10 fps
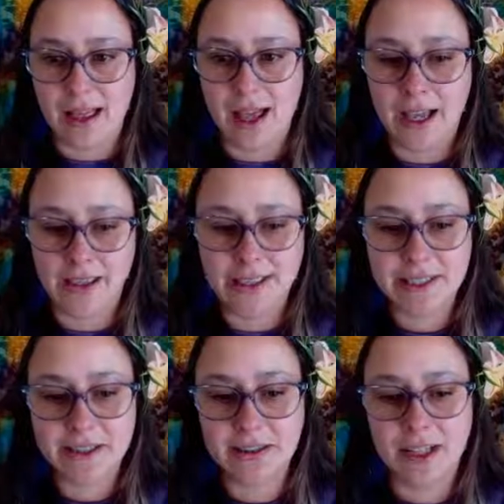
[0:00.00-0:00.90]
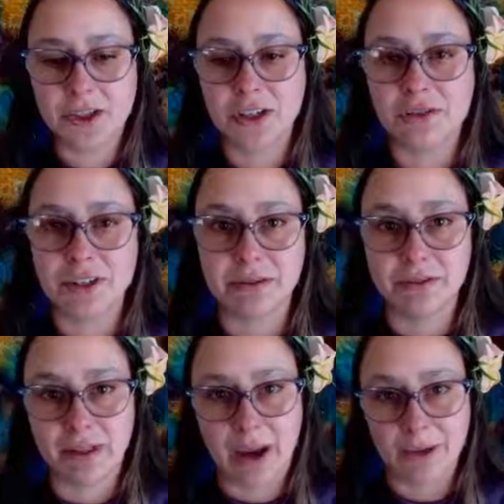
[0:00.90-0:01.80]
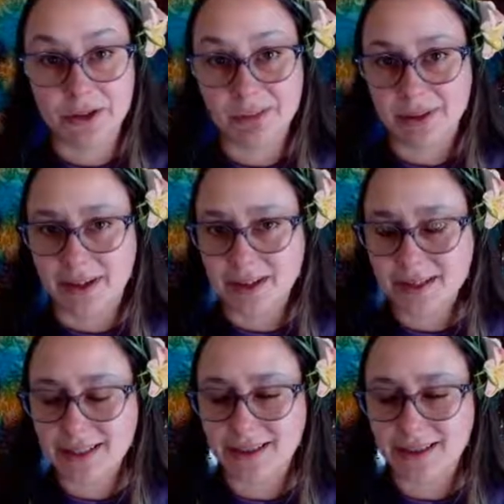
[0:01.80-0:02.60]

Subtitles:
This is a collection of some flowers and plants